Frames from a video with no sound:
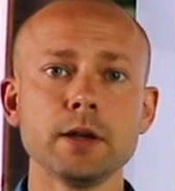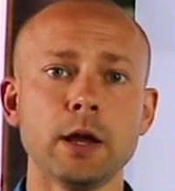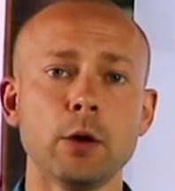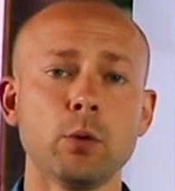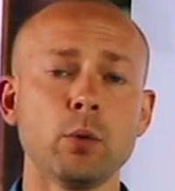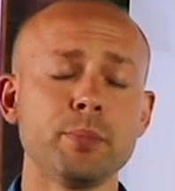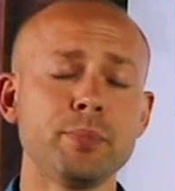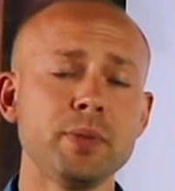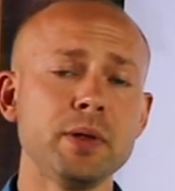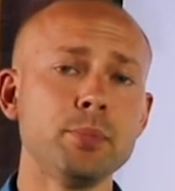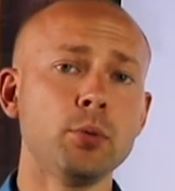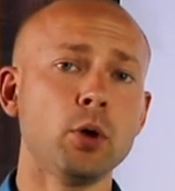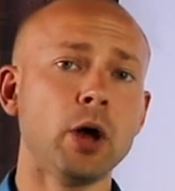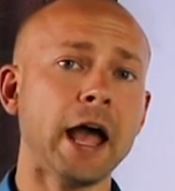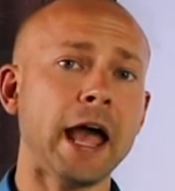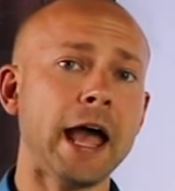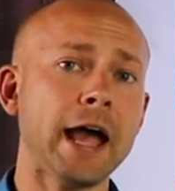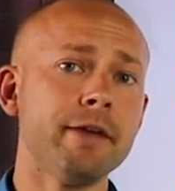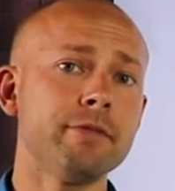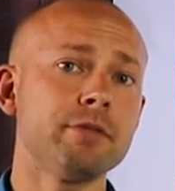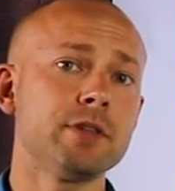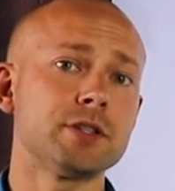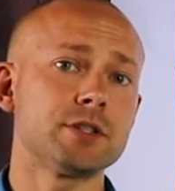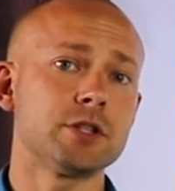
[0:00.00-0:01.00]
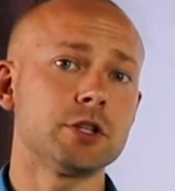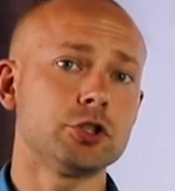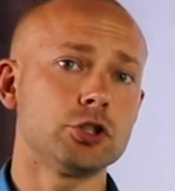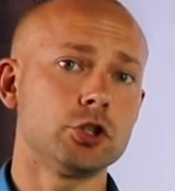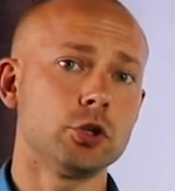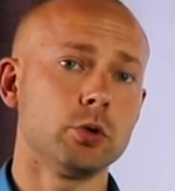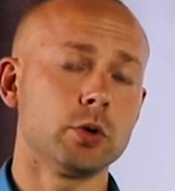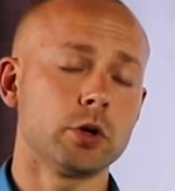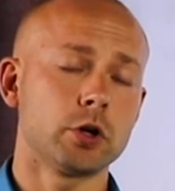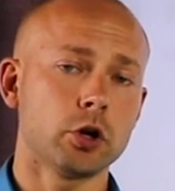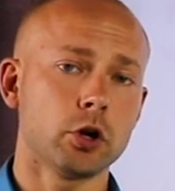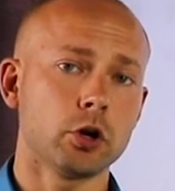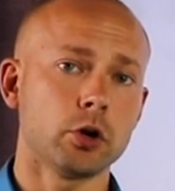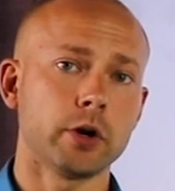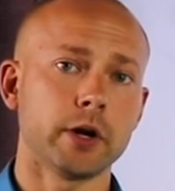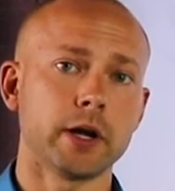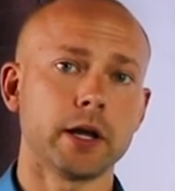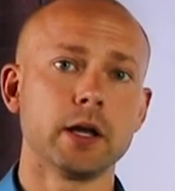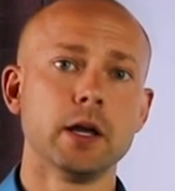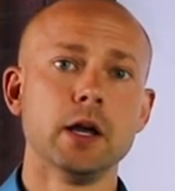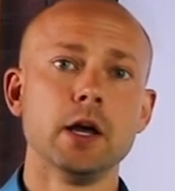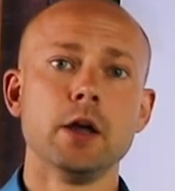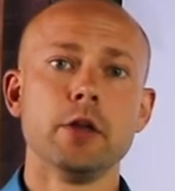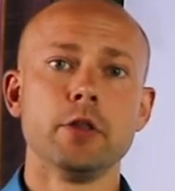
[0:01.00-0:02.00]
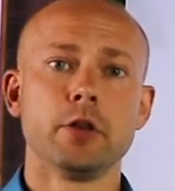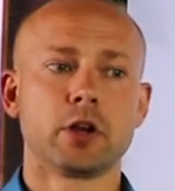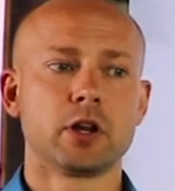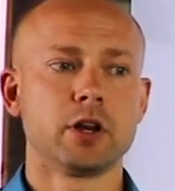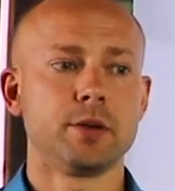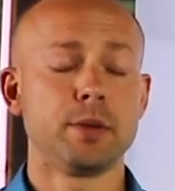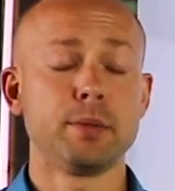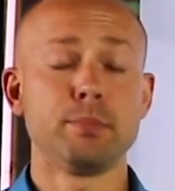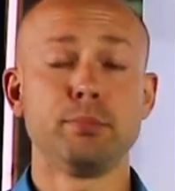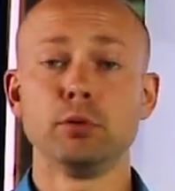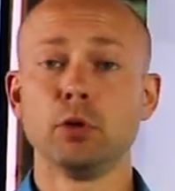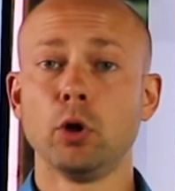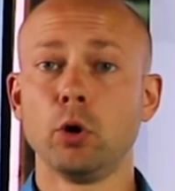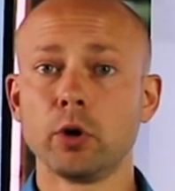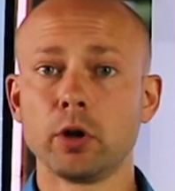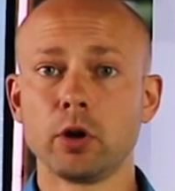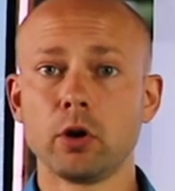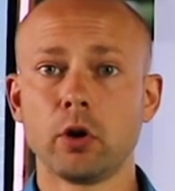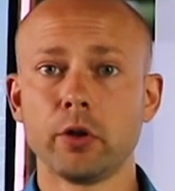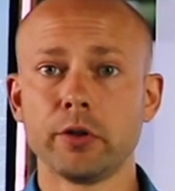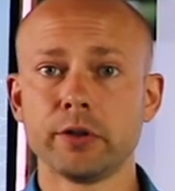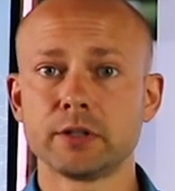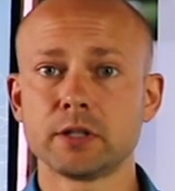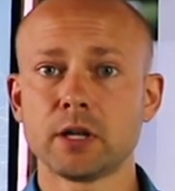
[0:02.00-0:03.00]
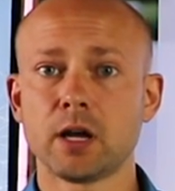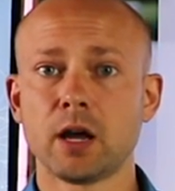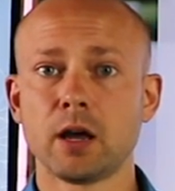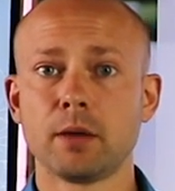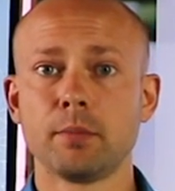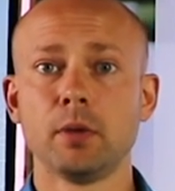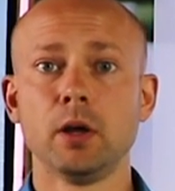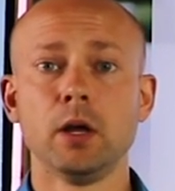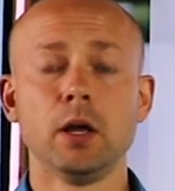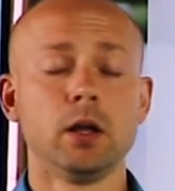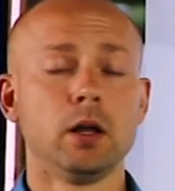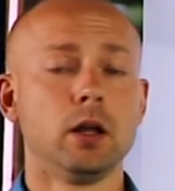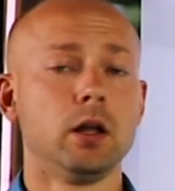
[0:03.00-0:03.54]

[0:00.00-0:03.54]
Now, when people have this issue occurring, they're going to be bloated all the time,